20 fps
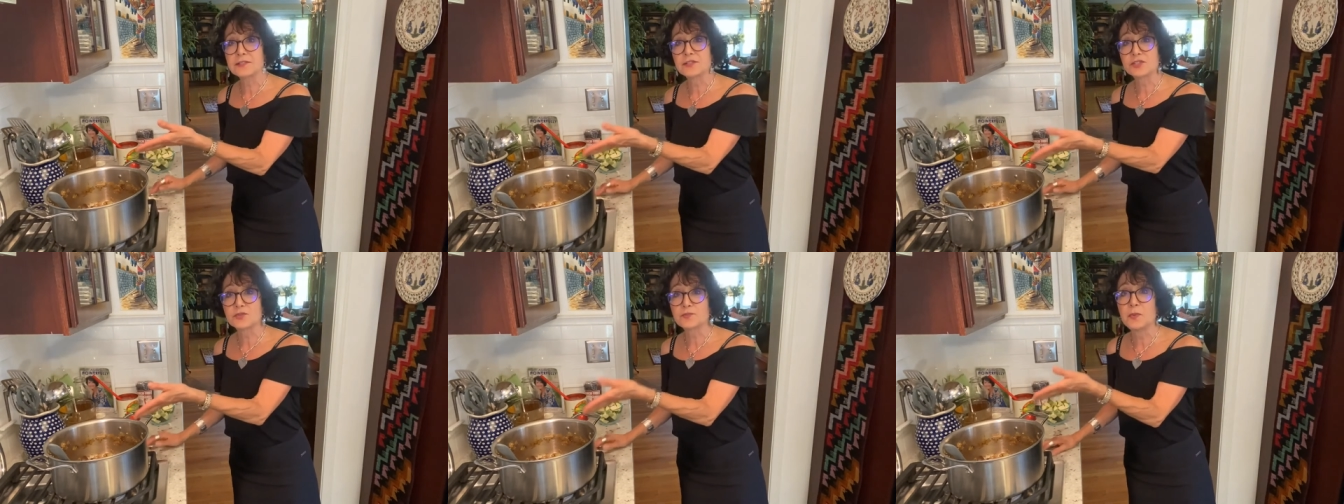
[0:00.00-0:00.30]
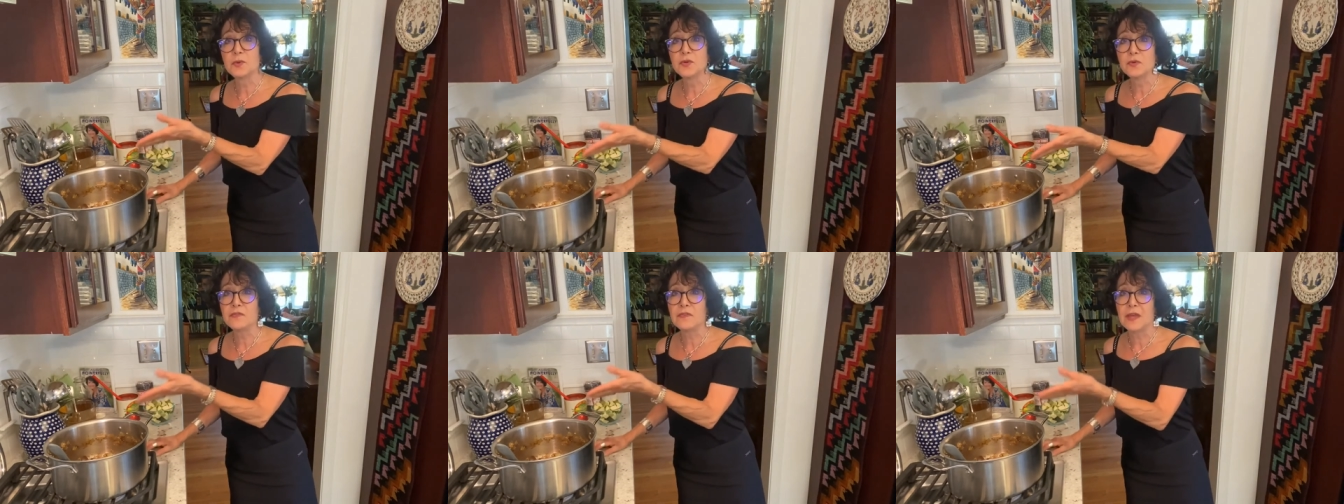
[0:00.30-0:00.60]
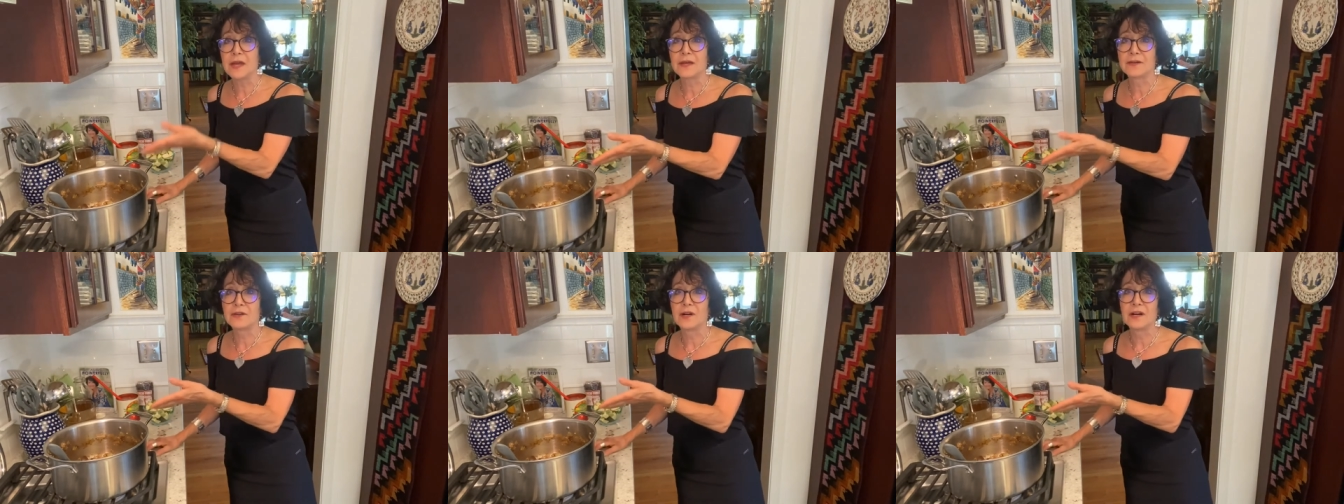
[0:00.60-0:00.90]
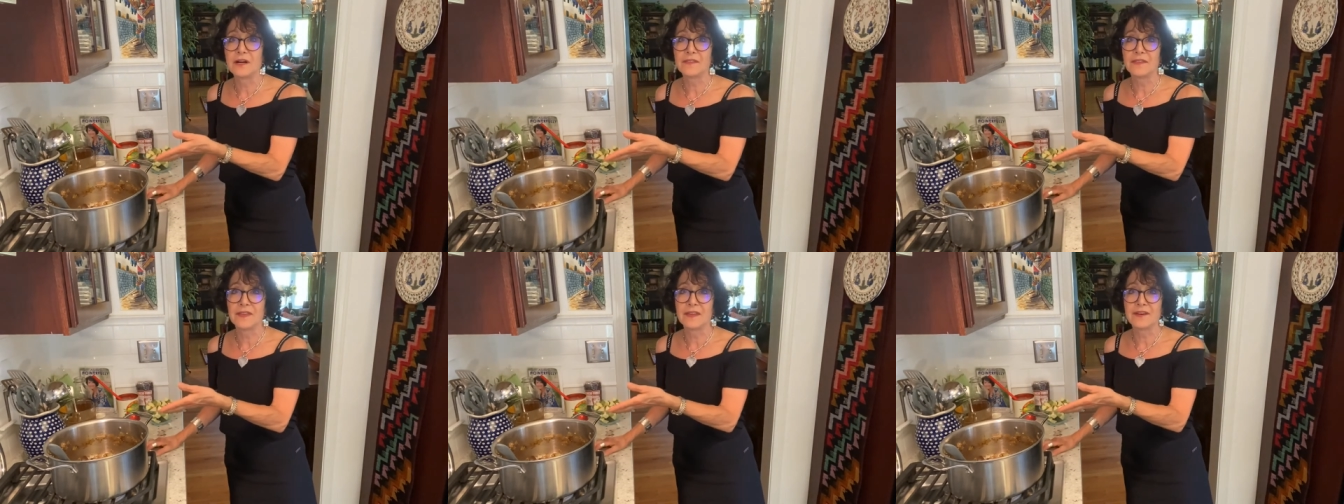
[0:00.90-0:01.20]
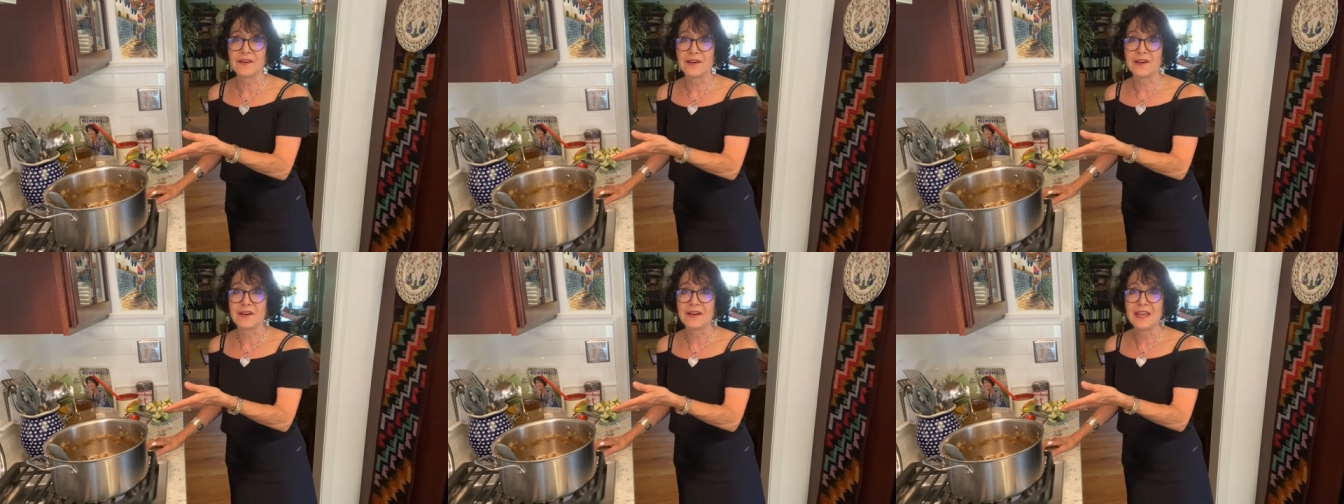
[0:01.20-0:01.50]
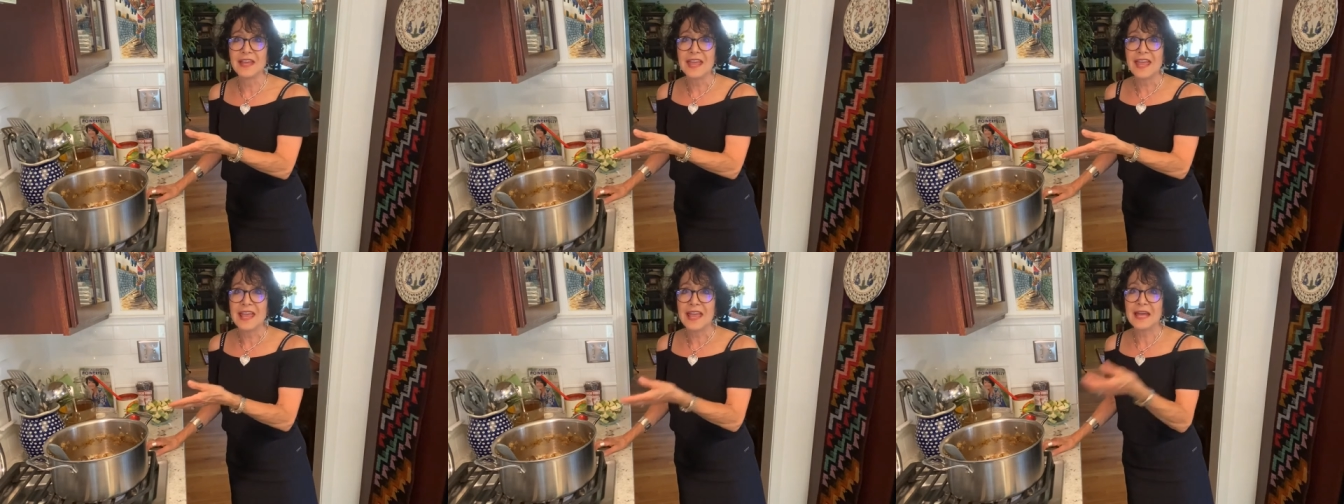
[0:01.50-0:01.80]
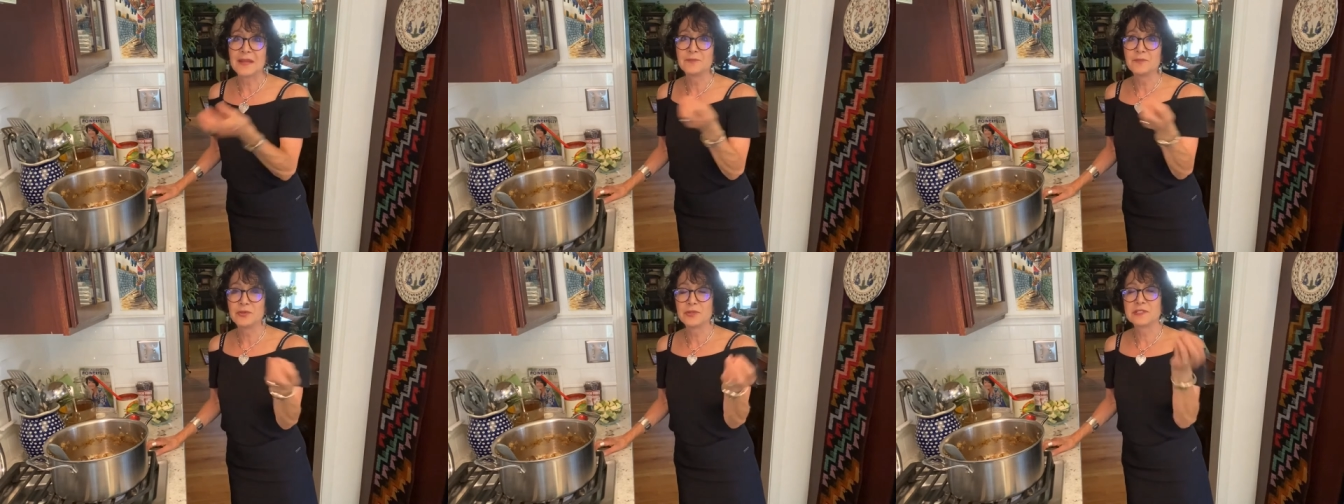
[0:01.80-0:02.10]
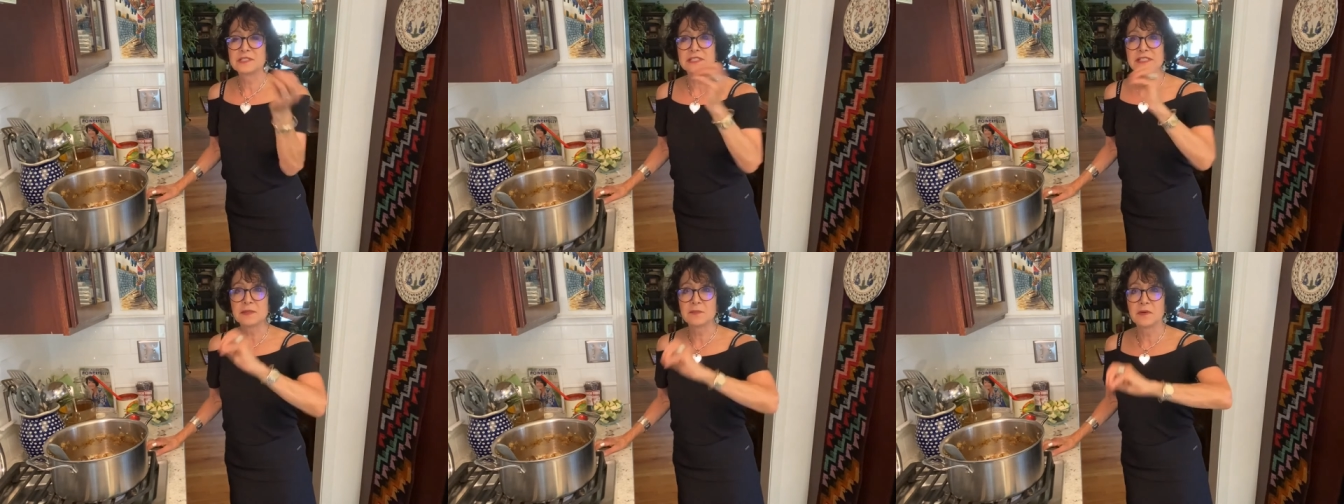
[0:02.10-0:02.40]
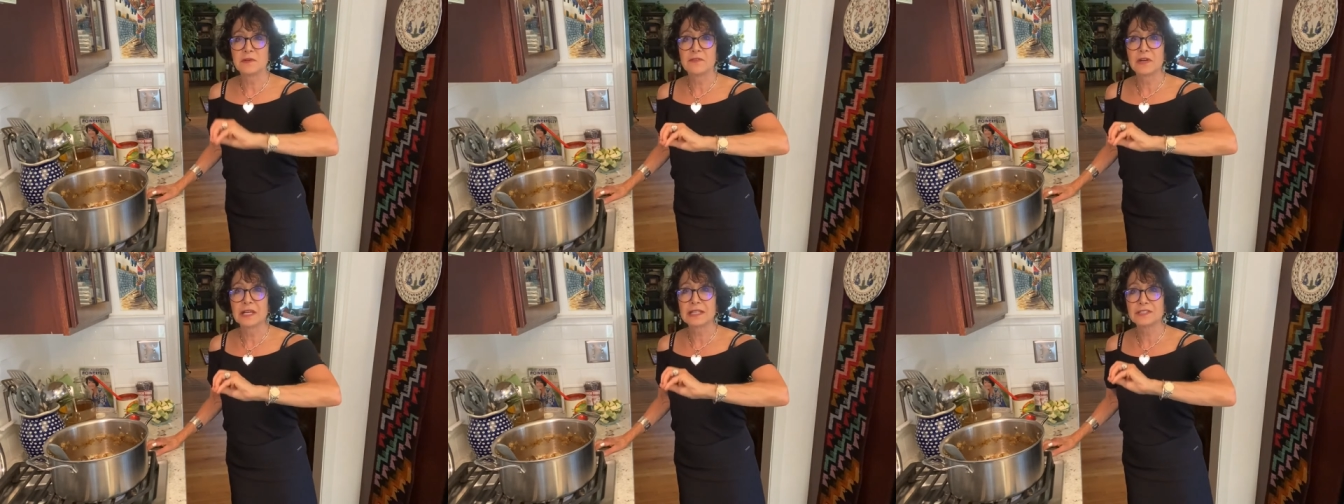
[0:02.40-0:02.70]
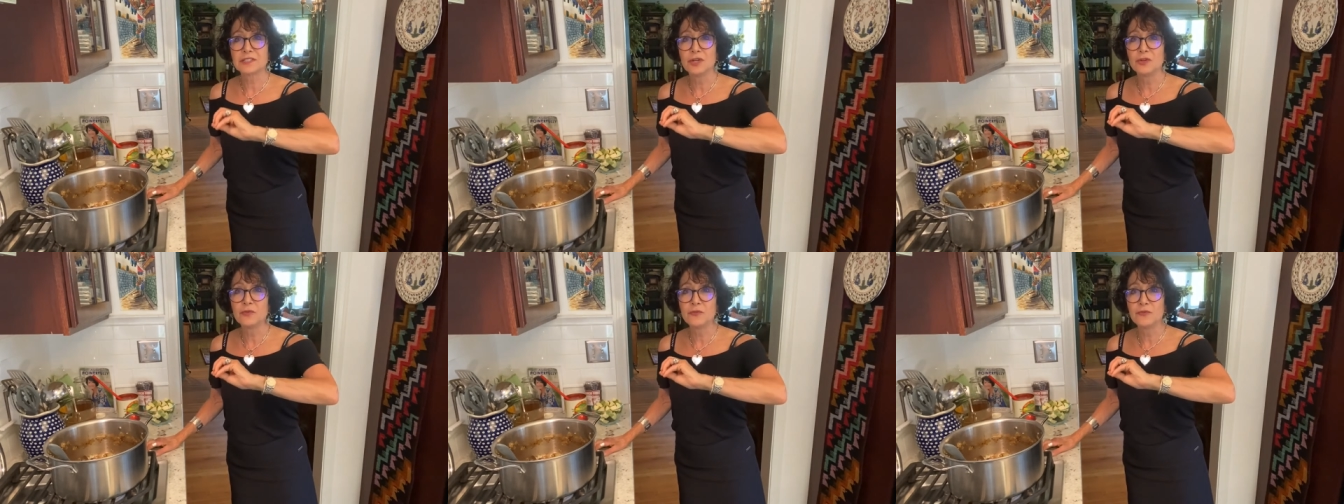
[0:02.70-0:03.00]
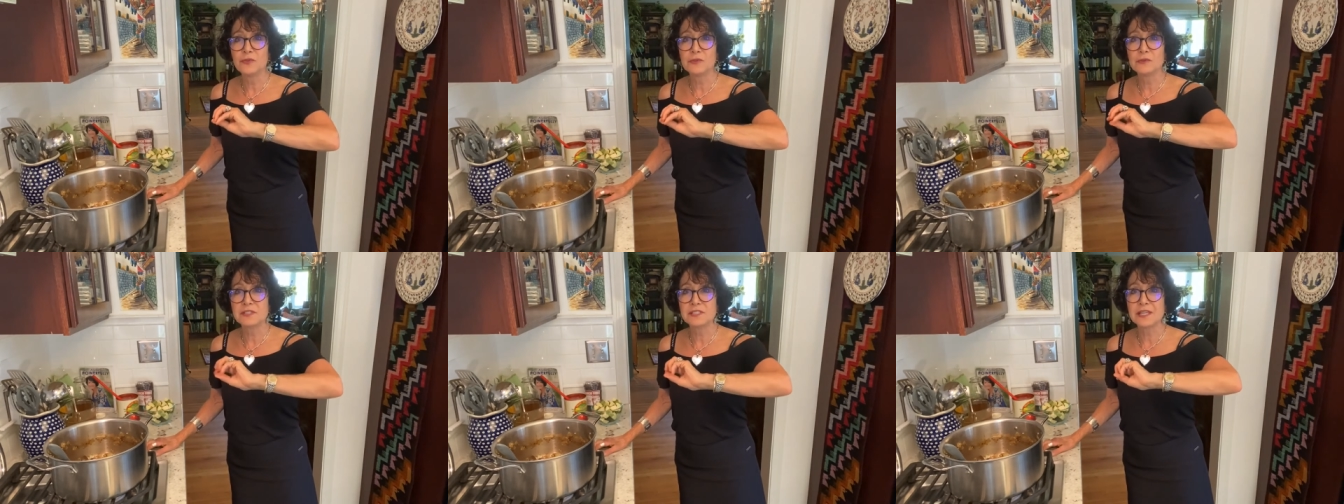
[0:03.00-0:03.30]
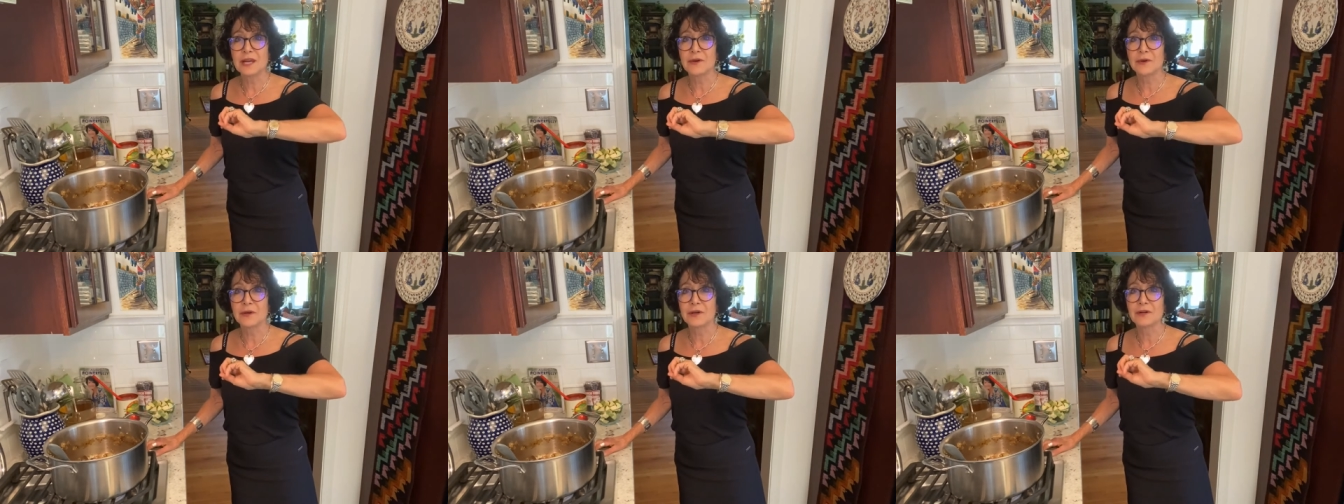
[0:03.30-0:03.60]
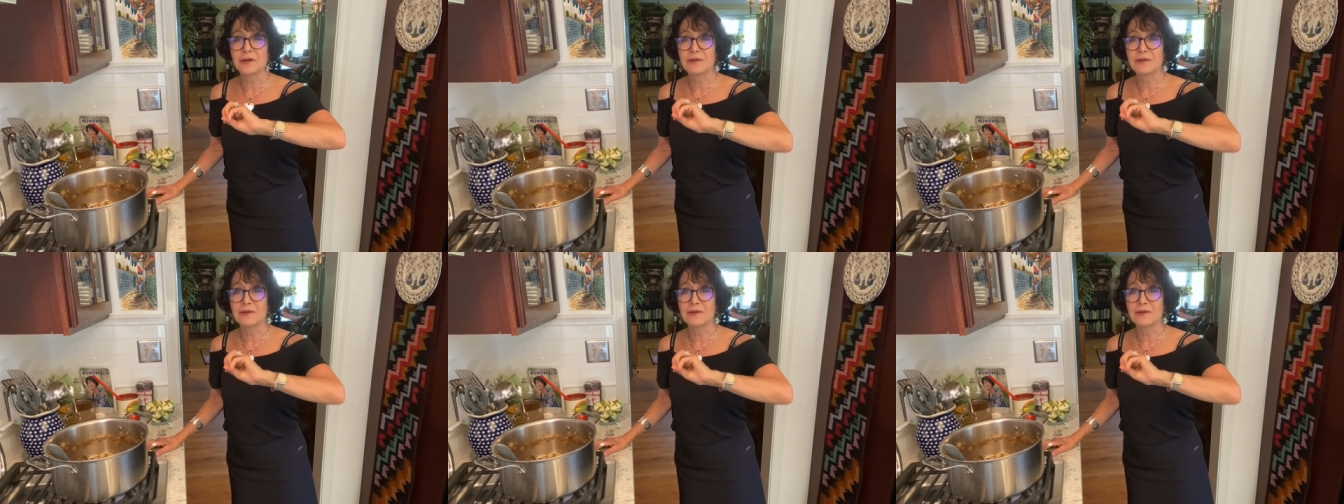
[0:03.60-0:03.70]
spoon that on there and put some of my tofu sour